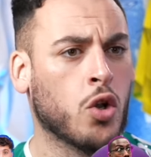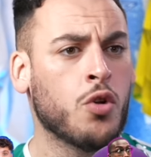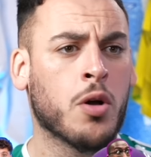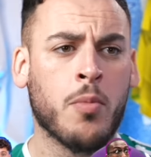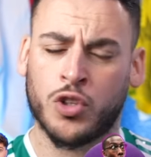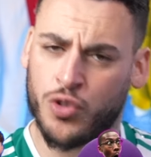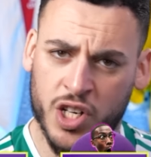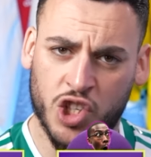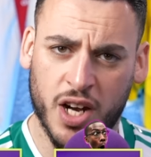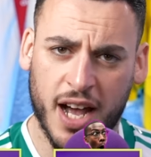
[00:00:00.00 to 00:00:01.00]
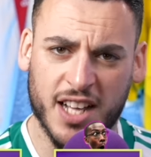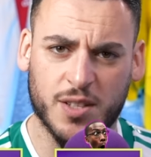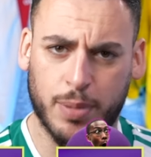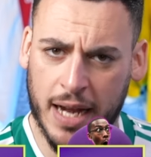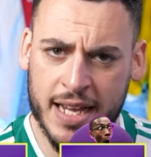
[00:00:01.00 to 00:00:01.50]
Luka Modric has
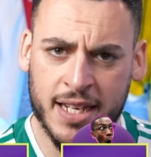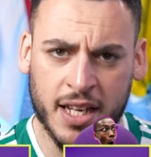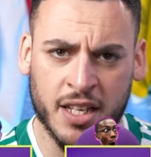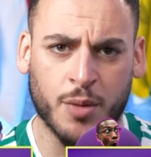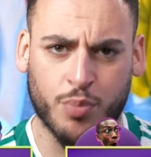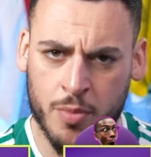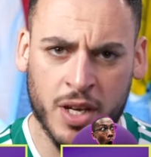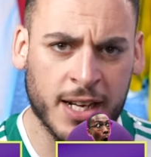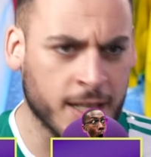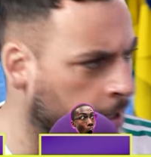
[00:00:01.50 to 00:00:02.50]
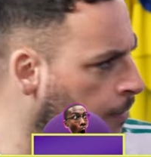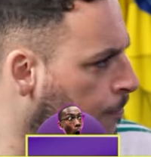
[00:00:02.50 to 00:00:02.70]
played in the Premier League.